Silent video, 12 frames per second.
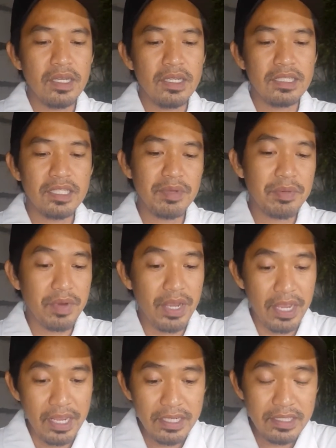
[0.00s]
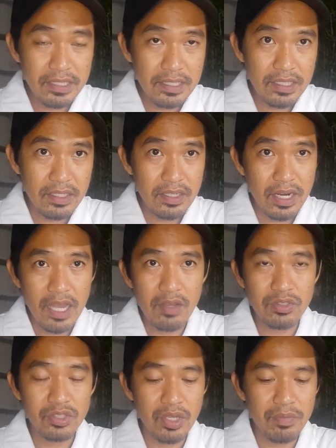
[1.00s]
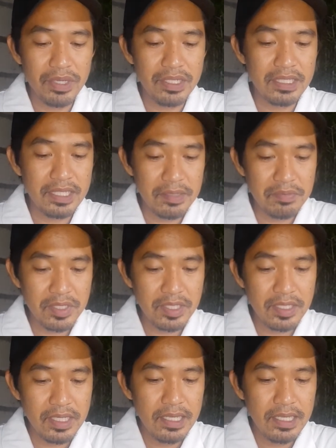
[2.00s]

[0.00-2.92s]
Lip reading: Tip number eight, under house shopping tips,